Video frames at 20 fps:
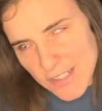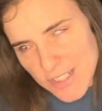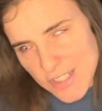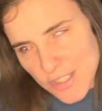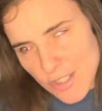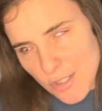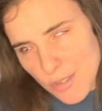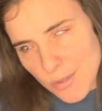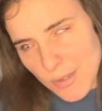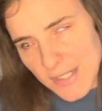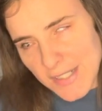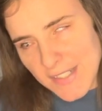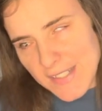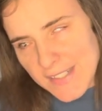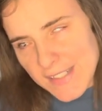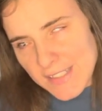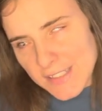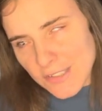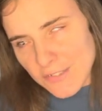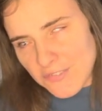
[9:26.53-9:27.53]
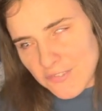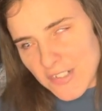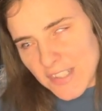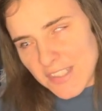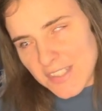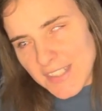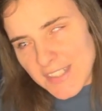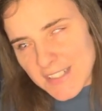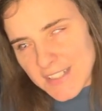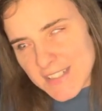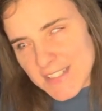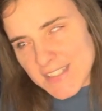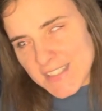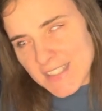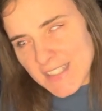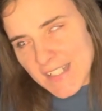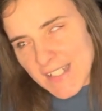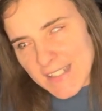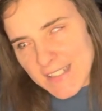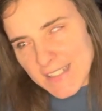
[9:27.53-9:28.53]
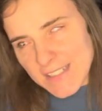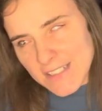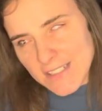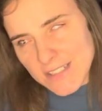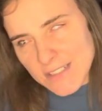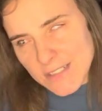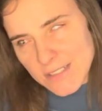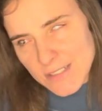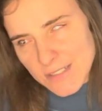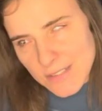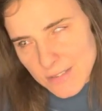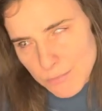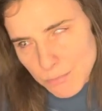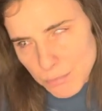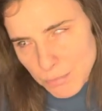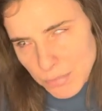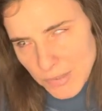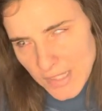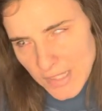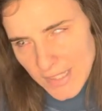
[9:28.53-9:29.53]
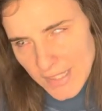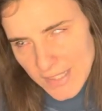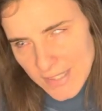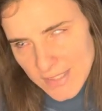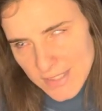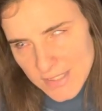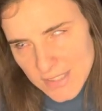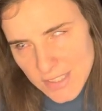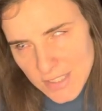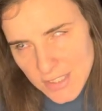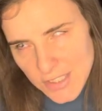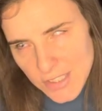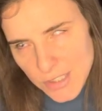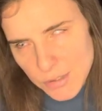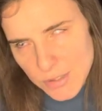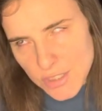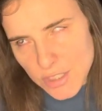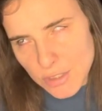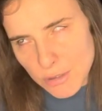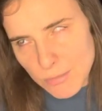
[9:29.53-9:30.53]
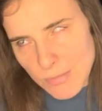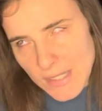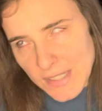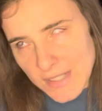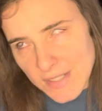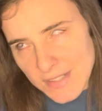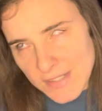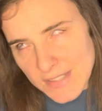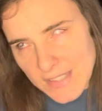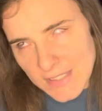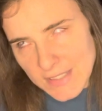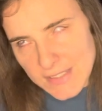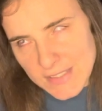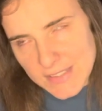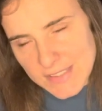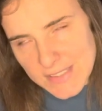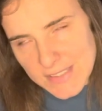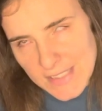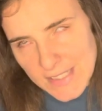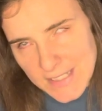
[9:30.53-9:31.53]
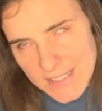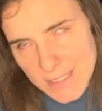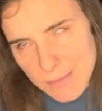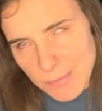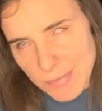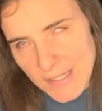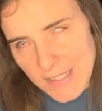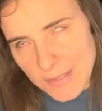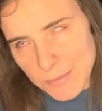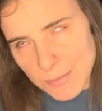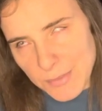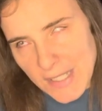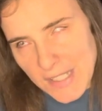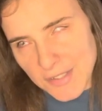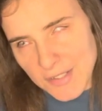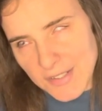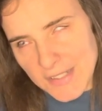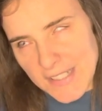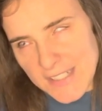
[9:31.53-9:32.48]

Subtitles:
or so. And the fun thing is then I can bring it to YouTube and explain what I learned.